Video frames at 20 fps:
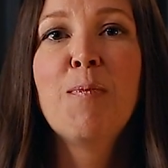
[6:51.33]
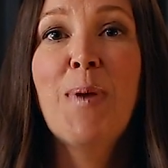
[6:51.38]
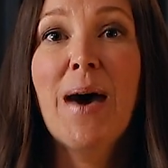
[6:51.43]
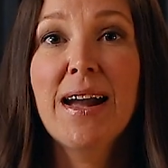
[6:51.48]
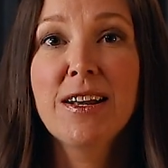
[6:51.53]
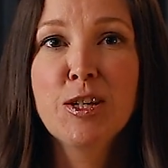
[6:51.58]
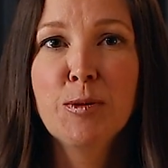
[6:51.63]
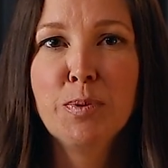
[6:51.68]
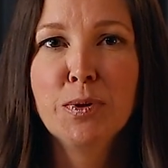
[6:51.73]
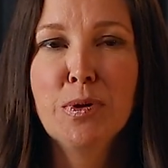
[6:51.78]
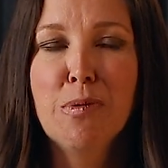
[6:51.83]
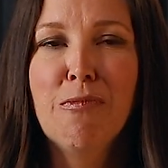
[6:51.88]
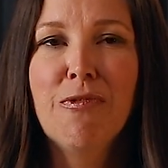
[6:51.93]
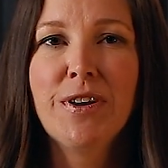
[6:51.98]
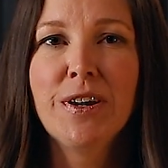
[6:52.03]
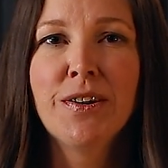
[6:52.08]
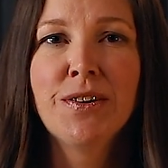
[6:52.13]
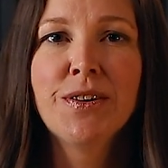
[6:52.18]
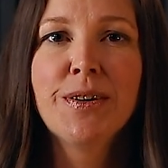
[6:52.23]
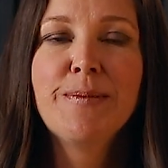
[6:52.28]
back to
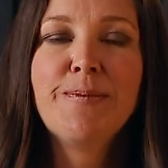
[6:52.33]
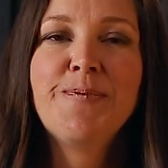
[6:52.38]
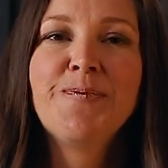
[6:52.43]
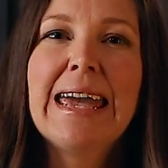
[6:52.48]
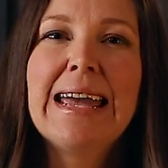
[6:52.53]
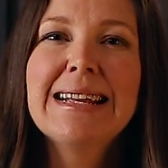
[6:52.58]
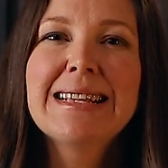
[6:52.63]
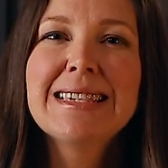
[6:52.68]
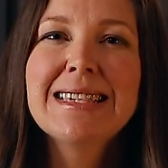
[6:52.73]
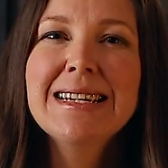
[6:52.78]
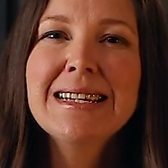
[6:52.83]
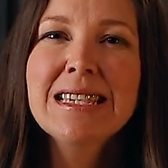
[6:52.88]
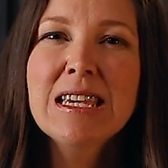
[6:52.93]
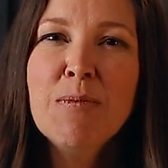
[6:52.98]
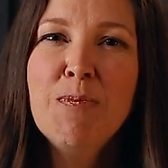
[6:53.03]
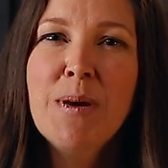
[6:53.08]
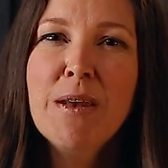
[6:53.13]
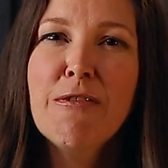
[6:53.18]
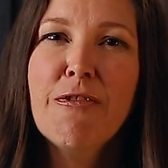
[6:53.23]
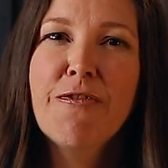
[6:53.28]
Bloomfield. It sits
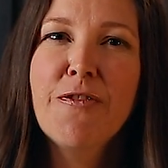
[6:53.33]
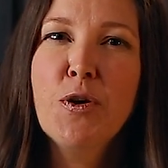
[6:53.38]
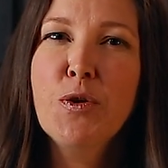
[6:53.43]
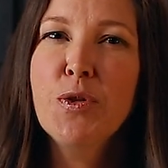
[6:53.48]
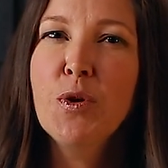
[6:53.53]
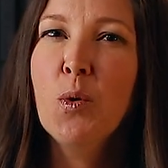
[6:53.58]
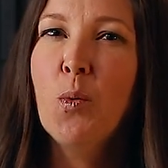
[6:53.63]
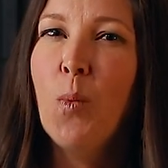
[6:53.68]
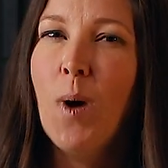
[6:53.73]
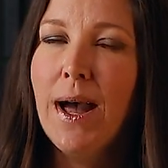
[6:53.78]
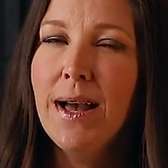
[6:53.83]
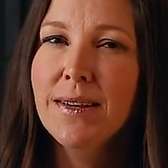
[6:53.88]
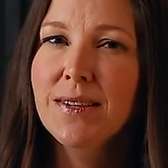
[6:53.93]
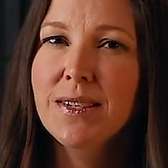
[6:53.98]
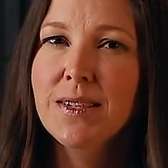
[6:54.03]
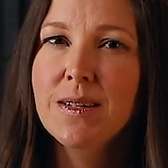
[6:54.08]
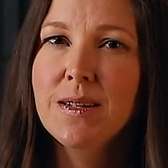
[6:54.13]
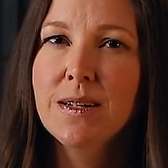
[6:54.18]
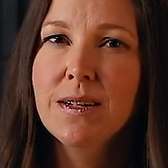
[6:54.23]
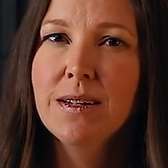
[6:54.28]
a bit further
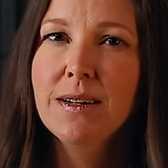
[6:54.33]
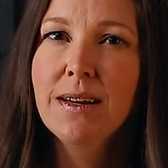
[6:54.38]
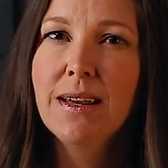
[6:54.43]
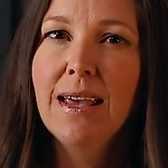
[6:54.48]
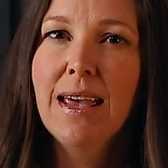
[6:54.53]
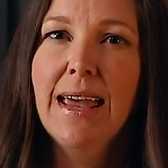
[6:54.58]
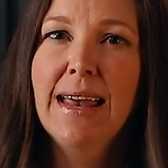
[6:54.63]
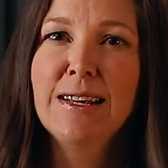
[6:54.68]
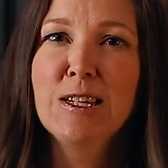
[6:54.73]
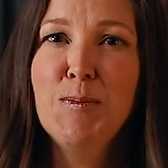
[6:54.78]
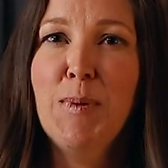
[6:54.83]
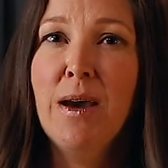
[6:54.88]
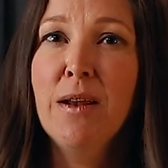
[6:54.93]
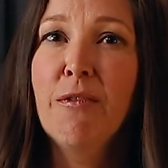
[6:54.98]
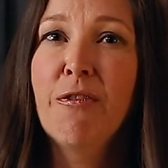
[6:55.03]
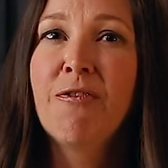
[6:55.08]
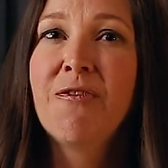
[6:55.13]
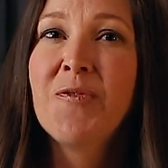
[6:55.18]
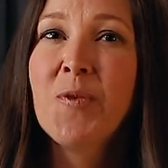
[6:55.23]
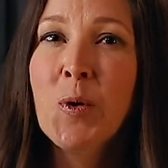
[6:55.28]
west, and it's about
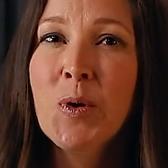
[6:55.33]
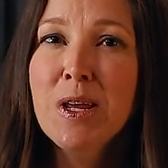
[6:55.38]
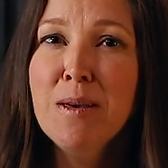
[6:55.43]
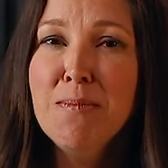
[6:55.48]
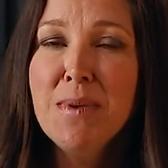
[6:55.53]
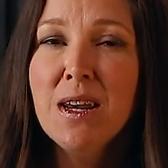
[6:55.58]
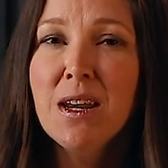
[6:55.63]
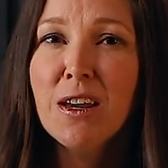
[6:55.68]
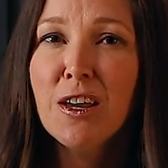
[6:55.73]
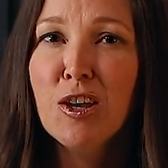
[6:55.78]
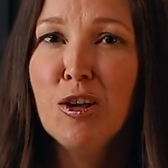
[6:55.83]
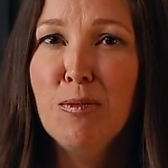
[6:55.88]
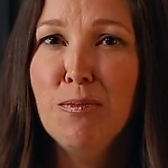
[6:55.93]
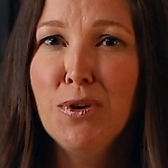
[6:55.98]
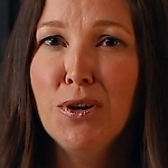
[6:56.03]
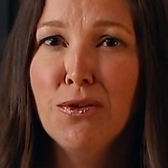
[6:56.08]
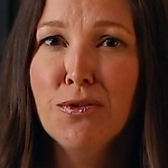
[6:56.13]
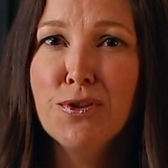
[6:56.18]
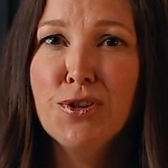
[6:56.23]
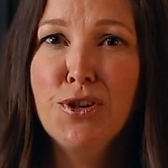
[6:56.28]
a 40-minute
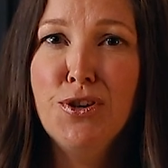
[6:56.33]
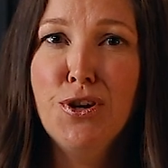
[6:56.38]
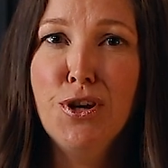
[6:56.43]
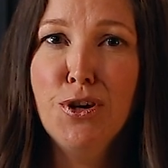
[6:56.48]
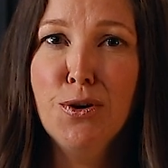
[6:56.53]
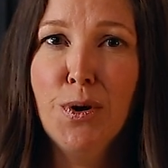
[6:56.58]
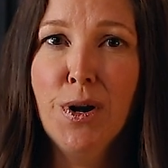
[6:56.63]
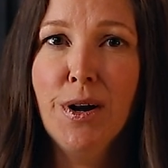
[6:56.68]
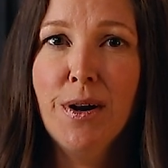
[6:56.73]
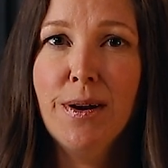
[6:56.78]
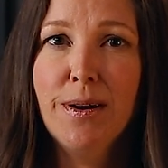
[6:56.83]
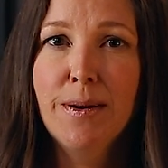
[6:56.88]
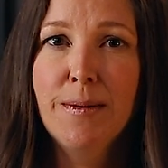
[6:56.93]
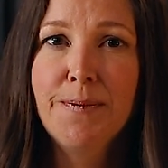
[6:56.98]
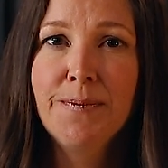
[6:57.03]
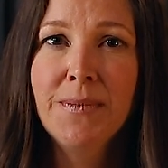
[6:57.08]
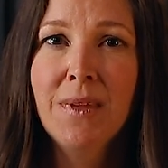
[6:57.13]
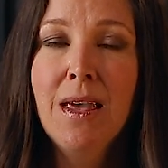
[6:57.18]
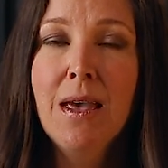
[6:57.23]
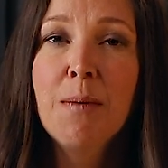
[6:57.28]
commute to New York,
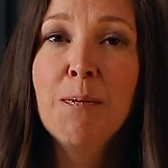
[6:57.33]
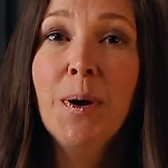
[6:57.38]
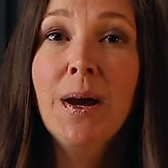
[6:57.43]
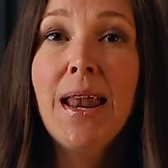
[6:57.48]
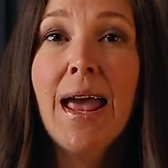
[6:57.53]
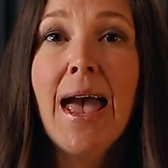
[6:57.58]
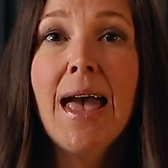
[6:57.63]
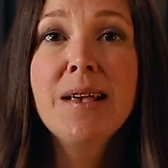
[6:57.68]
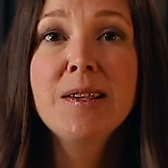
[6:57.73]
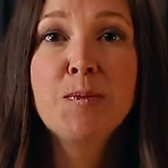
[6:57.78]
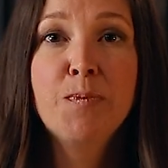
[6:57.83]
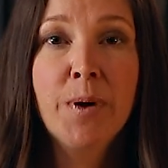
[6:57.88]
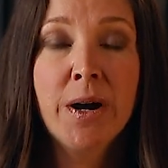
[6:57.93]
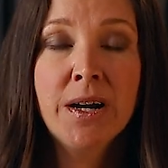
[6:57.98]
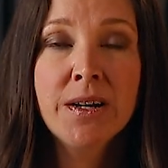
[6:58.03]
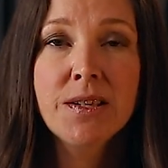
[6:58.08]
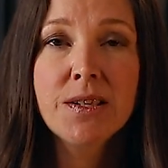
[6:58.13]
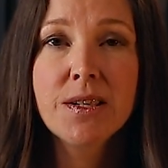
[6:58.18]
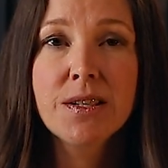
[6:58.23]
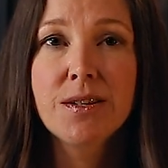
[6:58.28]
but has
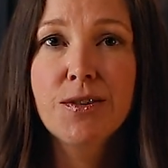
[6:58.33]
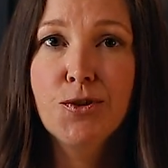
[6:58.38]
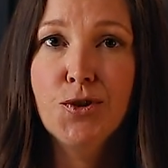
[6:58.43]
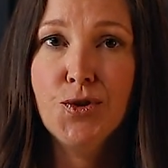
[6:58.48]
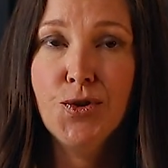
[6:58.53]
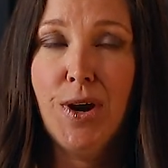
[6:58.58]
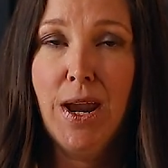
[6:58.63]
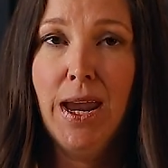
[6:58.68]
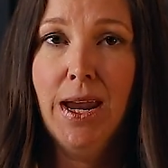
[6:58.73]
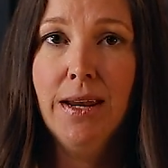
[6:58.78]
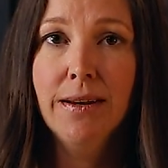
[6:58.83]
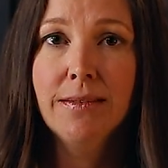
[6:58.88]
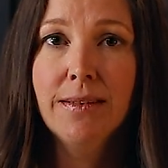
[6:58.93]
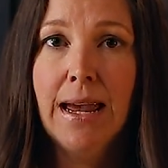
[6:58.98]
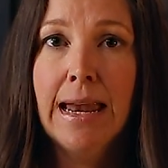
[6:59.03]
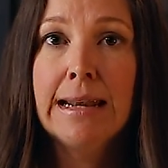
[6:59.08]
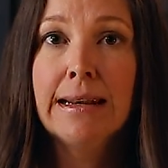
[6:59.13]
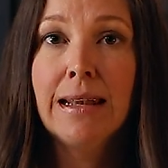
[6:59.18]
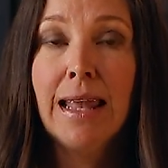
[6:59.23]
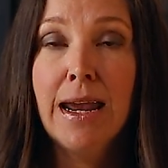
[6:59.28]
bus, train,
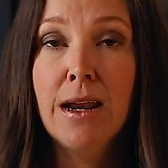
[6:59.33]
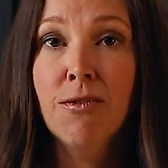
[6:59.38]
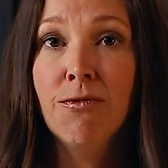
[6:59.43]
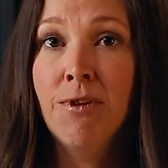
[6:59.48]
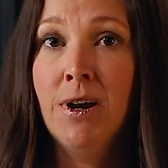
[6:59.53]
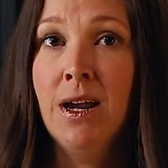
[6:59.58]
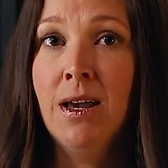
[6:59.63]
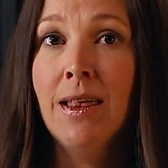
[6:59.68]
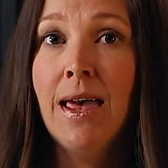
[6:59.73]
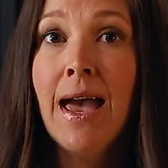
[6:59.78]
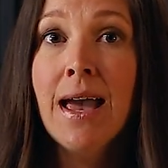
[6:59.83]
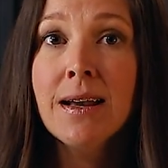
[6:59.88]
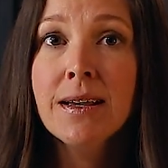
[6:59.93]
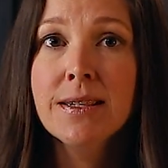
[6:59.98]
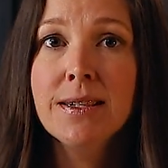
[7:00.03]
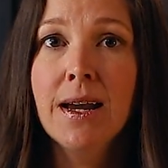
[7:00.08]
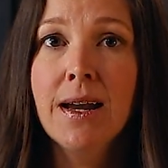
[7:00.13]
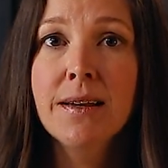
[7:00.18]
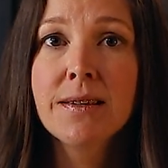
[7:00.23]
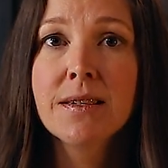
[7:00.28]
and light rail
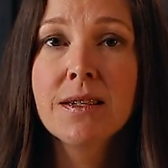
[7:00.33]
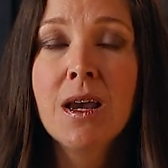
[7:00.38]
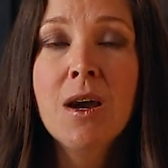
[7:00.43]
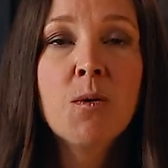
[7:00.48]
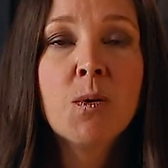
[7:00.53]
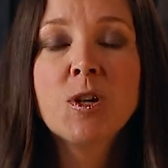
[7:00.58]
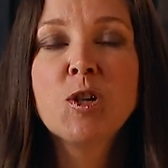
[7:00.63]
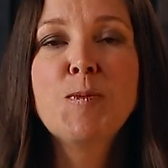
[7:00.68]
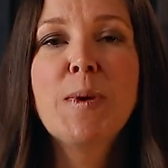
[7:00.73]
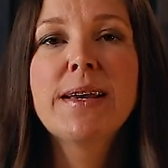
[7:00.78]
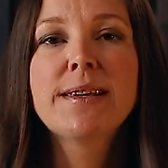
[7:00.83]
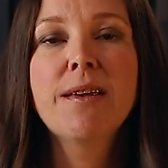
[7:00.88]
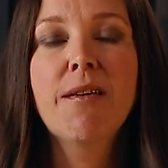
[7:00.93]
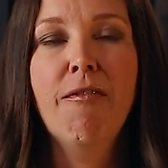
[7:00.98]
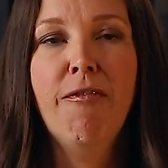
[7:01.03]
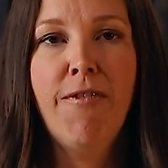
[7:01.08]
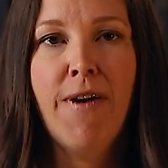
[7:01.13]
access, which makes it